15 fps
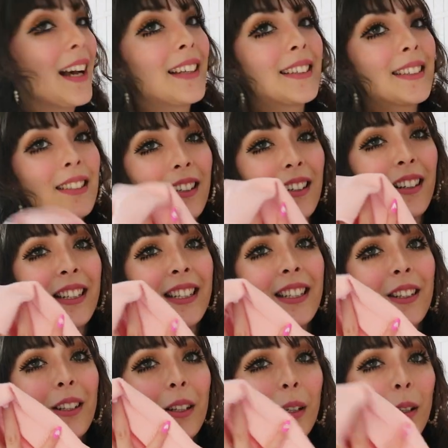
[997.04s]
and
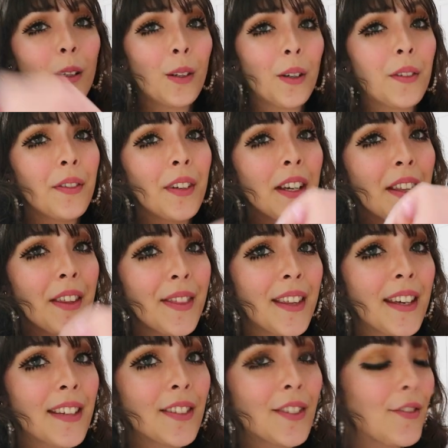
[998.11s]
I love
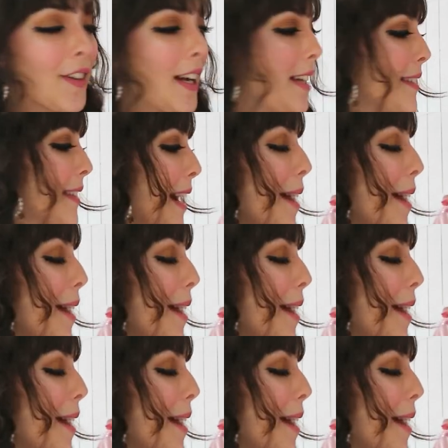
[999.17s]
this dress.